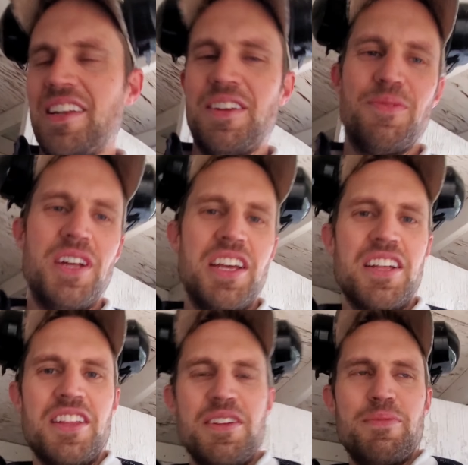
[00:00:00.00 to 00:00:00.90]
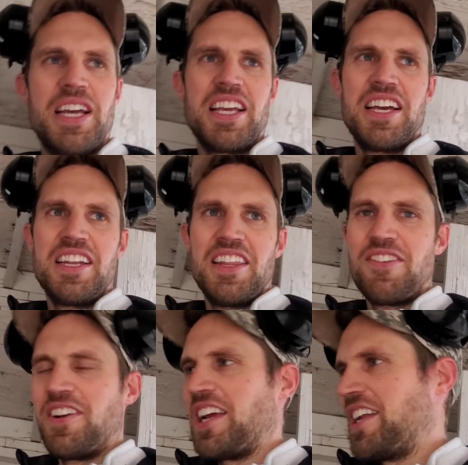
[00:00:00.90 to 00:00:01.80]
didn't want to clean my gun in the
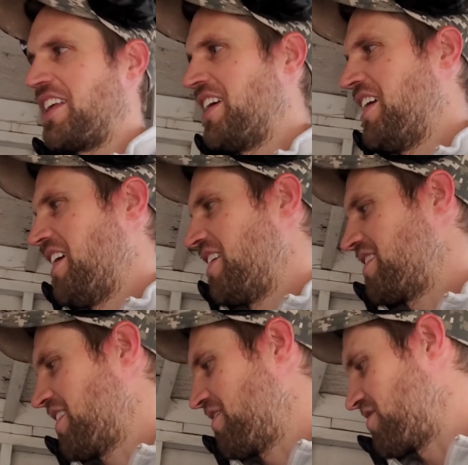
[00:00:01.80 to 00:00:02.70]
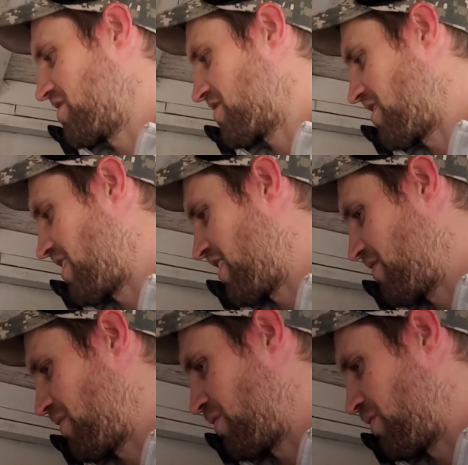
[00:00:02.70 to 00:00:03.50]
rain. I was thinking I was just going to have a